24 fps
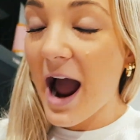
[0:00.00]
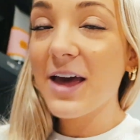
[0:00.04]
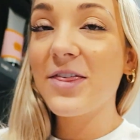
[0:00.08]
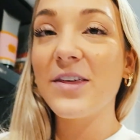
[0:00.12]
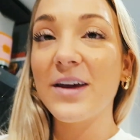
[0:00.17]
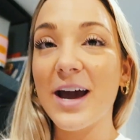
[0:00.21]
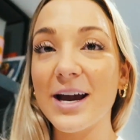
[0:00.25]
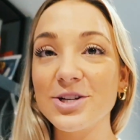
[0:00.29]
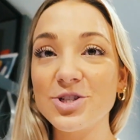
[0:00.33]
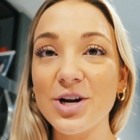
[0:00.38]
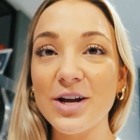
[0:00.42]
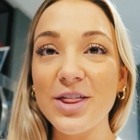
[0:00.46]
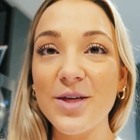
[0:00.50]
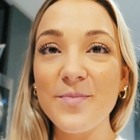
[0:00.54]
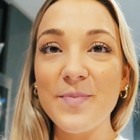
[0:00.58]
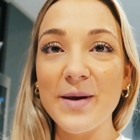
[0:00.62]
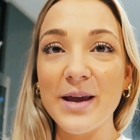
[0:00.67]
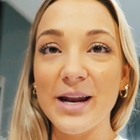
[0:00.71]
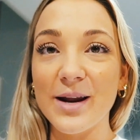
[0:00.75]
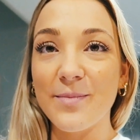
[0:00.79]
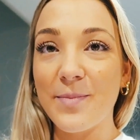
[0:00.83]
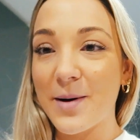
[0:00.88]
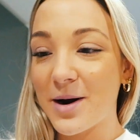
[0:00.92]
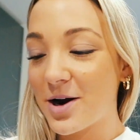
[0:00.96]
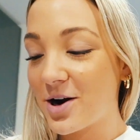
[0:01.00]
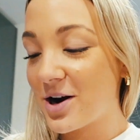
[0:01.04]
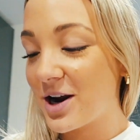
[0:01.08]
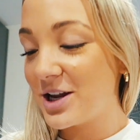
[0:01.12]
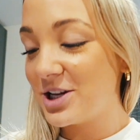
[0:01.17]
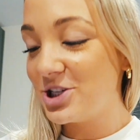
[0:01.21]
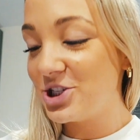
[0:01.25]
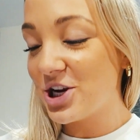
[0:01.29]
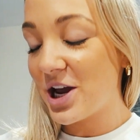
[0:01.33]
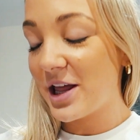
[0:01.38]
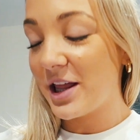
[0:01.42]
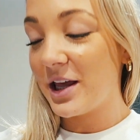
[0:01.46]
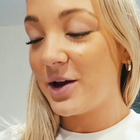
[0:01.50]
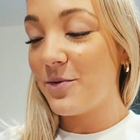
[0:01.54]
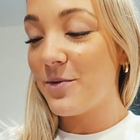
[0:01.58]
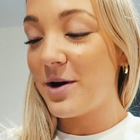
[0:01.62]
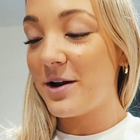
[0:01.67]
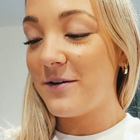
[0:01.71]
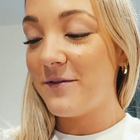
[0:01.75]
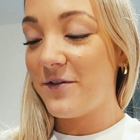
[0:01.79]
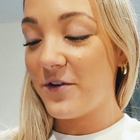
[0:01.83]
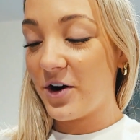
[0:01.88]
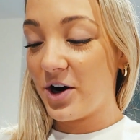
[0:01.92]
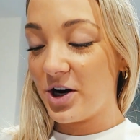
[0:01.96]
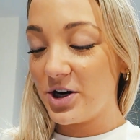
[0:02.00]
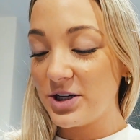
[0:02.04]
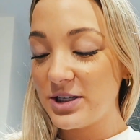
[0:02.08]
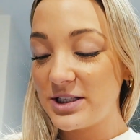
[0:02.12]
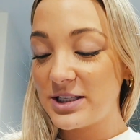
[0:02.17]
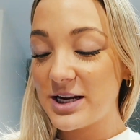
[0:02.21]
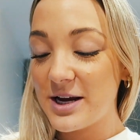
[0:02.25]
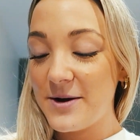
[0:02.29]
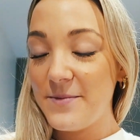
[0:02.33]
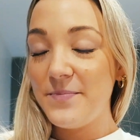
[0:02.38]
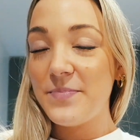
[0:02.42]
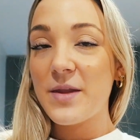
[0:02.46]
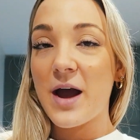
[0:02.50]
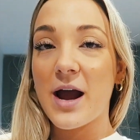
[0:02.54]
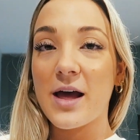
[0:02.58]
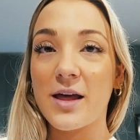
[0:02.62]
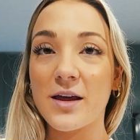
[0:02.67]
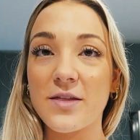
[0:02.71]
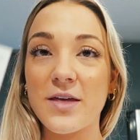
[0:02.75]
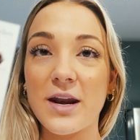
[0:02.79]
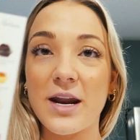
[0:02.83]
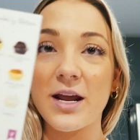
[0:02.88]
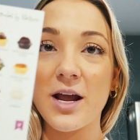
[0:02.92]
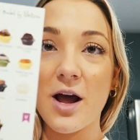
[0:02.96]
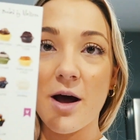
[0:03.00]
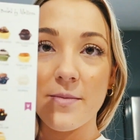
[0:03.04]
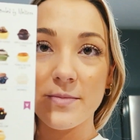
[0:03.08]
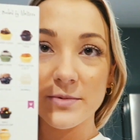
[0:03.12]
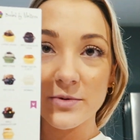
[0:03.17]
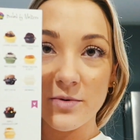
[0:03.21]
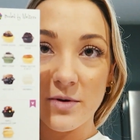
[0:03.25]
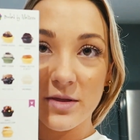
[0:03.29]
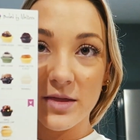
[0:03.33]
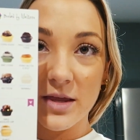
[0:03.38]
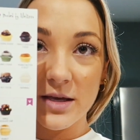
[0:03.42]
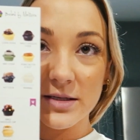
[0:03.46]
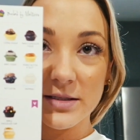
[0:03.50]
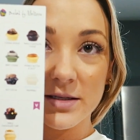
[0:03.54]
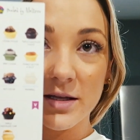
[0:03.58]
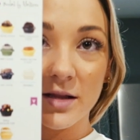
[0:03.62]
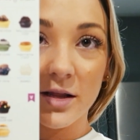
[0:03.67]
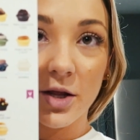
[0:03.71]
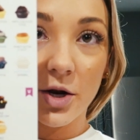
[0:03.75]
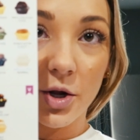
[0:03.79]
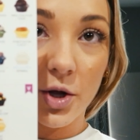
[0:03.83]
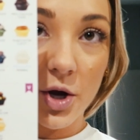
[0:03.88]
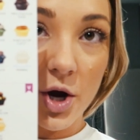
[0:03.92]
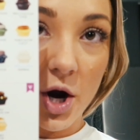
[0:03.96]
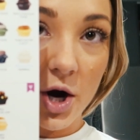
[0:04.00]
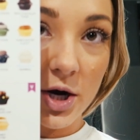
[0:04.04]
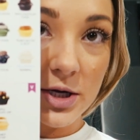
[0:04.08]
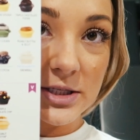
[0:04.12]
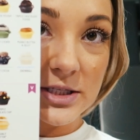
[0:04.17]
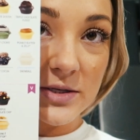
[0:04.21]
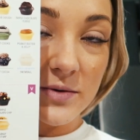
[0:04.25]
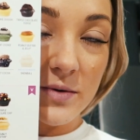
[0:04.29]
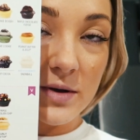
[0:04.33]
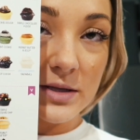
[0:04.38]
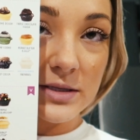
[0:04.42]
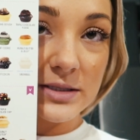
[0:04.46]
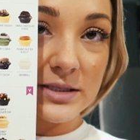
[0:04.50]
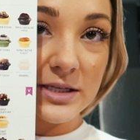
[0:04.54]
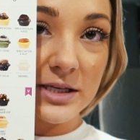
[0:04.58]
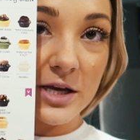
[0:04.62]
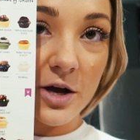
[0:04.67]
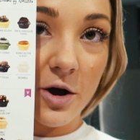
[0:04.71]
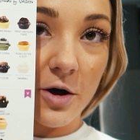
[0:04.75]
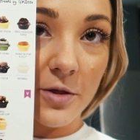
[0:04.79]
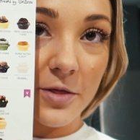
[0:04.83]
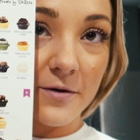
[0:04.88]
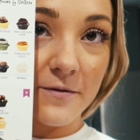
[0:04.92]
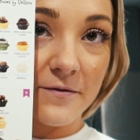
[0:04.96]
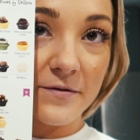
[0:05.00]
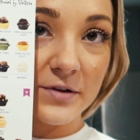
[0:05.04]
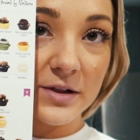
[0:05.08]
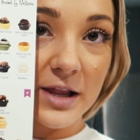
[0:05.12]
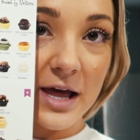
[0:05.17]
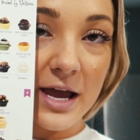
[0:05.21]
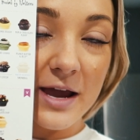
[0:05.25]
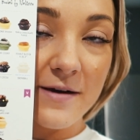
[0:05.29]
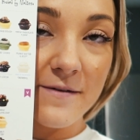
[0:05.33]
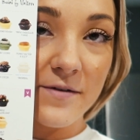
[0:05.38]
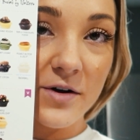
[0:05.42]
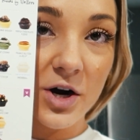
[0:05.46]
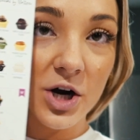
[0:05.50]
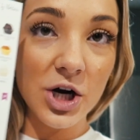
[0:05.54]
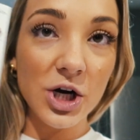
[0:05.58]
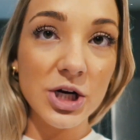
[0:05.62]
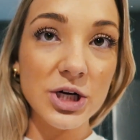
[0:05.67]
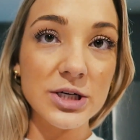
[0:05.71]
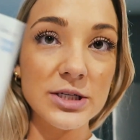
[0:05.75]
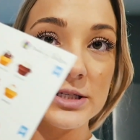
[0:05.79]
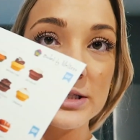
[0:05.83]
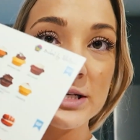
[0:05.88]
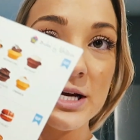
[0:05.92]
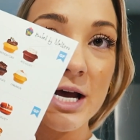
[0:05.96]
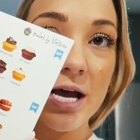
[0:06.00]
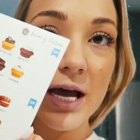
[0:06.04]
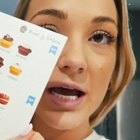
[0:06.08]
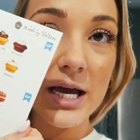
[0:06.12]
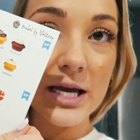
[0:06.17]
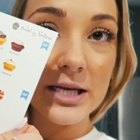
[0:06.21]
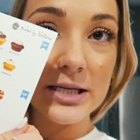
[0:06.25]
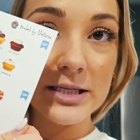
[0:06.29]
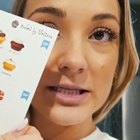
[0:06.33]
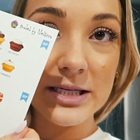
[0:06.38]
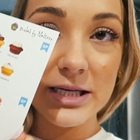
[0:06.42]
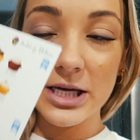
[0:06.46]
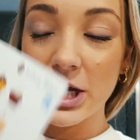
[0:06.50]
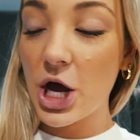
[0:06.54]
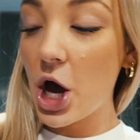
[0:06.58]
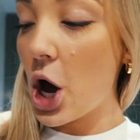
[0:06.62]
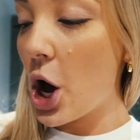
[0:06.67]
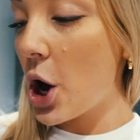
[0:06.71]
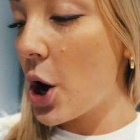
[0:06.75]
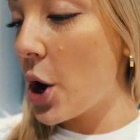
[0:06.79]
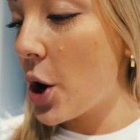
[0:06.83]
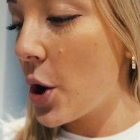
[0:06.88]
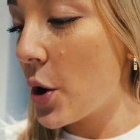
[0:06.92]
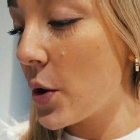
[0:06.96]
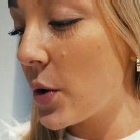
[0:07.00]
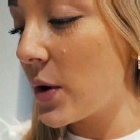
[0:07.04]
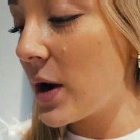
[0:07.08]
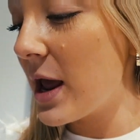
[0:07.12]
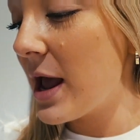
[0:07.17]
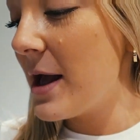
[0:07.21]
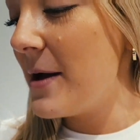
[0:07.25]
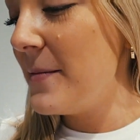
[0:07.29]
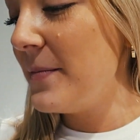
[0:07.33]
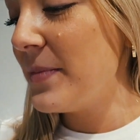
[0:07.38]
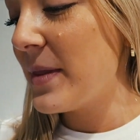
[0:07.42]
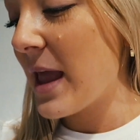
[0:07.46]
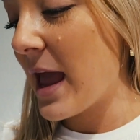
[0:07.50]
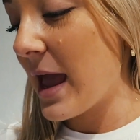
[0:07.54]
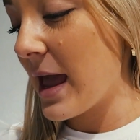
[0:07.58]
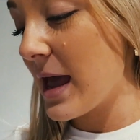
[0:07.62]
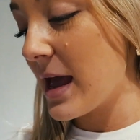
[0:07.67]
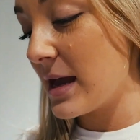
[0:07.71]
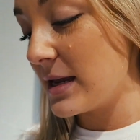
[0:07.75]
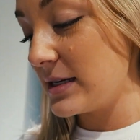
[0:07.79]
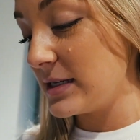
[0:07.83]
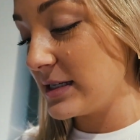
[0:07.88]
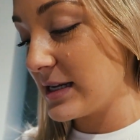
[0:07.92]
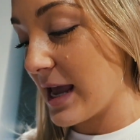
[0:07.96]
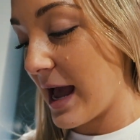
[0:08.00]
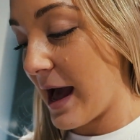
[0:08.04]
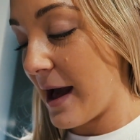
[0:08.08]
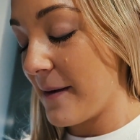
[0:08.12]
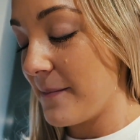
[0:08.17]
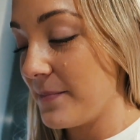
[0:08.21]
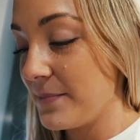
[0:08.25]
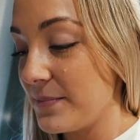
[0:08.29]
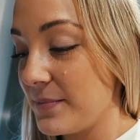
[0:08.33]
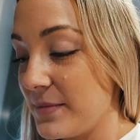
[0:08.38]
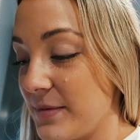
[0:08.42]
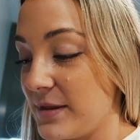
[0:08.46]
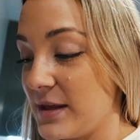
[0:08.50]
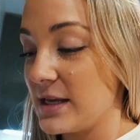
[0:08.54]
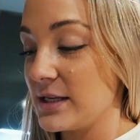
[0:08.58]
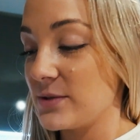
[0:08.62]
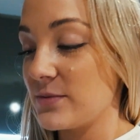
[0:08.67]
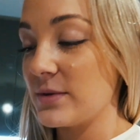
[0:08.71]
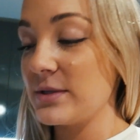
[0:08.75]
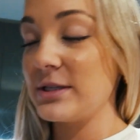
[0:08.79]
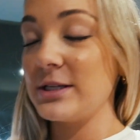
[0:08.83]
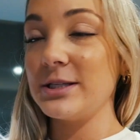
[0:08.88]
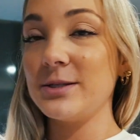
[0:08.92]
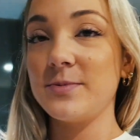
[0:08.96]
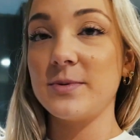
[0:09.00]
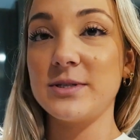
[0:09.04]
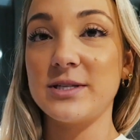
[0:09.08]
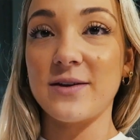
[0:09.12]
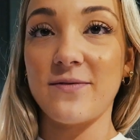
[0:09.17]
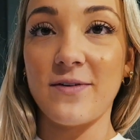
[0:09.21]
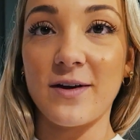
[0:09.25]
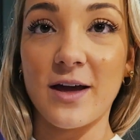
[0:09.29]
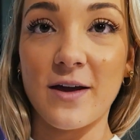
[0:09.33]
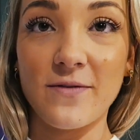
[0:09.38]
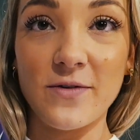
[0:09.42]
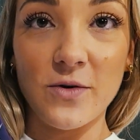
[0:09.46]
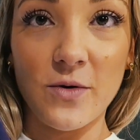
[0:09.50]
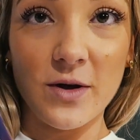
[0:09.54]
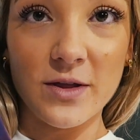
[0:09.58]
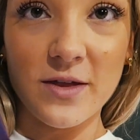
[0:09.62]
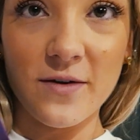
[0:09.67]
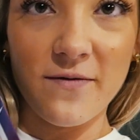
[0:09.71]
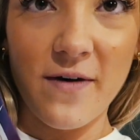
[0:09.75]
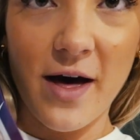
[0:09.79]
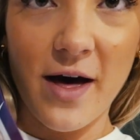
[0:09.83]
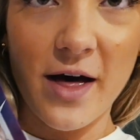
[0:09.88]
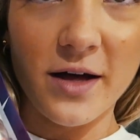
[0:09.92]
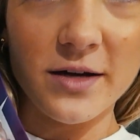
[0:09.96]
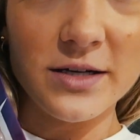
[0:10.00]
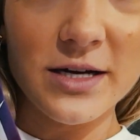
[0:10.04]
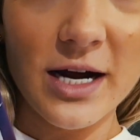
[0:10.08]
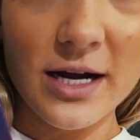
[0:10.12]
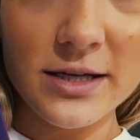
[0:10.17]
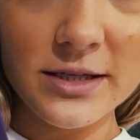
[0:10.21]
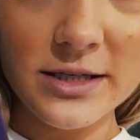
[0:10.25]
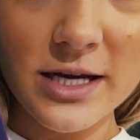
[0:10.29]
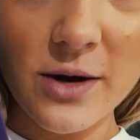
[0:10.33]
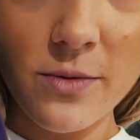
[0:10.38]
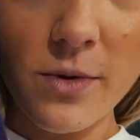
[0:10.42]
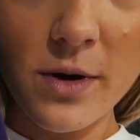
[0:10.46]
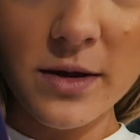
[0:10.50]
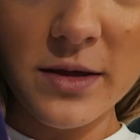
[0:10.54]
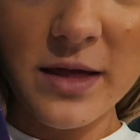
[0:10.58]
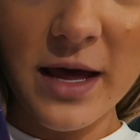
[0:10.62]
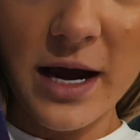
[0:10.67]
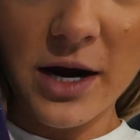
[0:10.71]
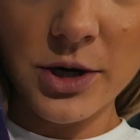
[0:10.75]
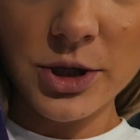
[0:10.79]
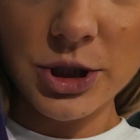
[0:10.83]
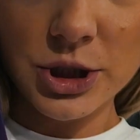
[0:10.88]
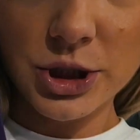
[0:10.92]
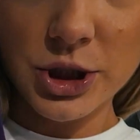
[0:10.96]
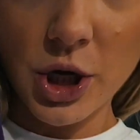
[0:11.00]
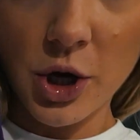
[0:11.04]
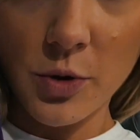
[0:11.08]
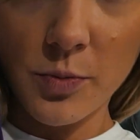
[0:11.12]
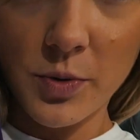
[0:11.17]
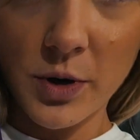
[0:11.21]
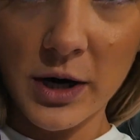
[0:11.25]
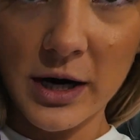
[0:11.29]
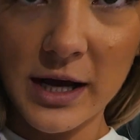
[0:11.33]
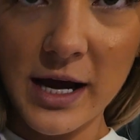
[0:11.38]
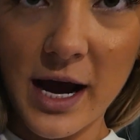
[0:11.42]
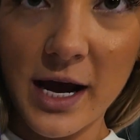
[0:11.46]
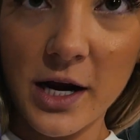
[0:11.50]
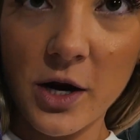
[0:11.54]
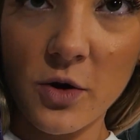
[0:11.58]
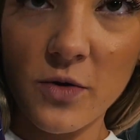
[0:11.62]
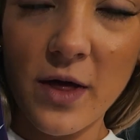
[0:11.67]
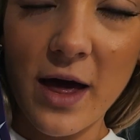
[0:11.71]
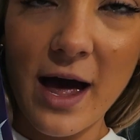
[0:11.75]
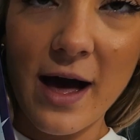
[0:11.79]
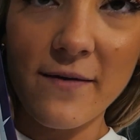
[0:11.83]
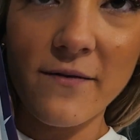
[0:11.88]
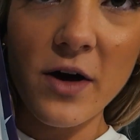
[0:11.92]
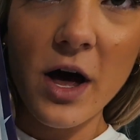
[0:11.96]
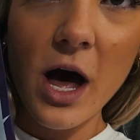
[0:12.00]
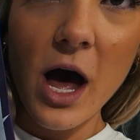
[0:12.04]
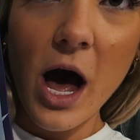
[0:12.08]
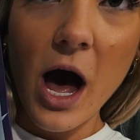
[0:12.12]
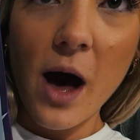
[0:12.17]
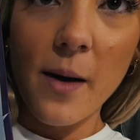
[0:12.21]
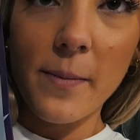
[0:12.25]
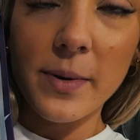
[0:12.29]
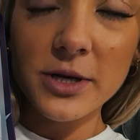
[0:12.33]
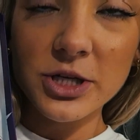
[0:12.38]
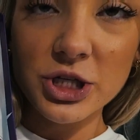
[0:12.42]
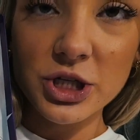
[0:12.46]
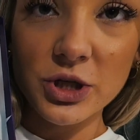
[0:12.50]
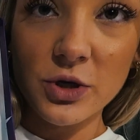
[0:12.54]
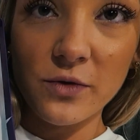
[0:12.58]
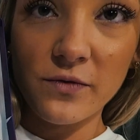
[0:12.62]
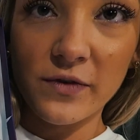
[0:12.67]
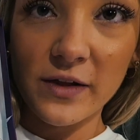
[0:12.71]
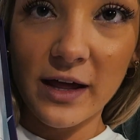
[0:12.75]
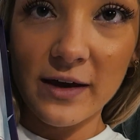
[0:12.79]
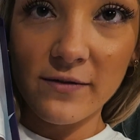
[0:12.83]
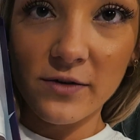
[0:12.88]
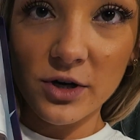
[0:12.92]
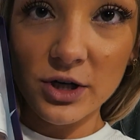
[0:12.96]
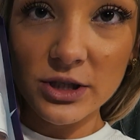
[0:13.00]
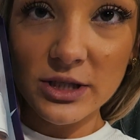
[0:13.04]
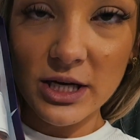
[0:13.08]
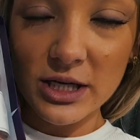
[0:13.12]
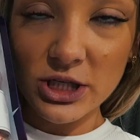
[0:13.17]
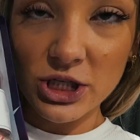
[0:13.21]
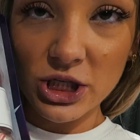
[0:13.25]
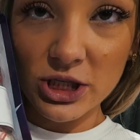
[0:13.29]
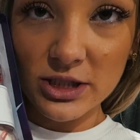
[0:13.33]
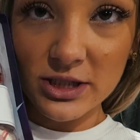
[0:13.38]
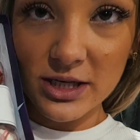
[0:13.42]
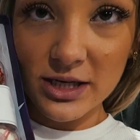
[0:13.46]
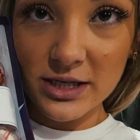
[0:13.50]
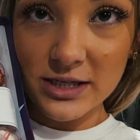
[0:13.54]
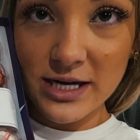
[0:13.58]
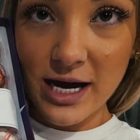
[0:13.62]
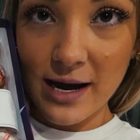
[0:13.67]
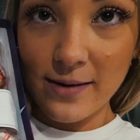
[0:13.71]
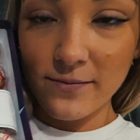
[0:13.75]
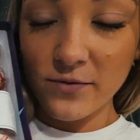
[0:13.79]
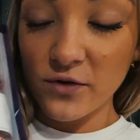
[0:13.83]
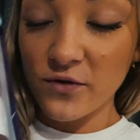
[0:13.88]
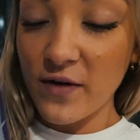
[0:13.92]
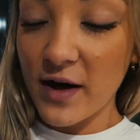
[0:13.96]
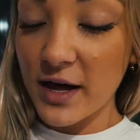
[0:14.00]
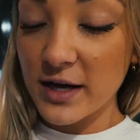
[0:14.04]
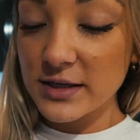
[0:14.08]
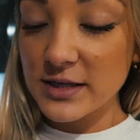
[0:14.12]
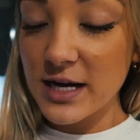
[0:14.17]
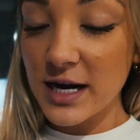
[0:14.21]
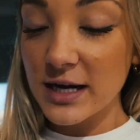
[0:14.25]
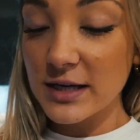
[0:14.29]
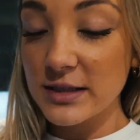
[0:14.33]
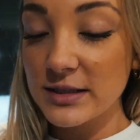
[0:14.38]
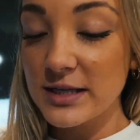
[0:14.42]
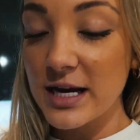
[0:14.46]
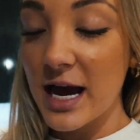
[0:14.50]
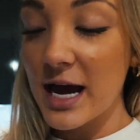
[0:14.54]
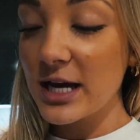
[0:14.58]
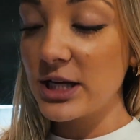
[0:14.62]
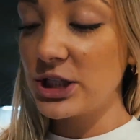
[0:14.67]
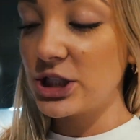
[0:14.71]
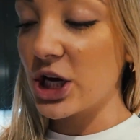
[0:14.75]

I think I tried the peanut butter and jelly one first. I like that it comes with this little card so you can see all the flavors, decode, and yeah. These ones in specific, if you get the Valentine's Day one, they are so pretty. I know they have a bunch of new flavors just in time for Valentine's Day.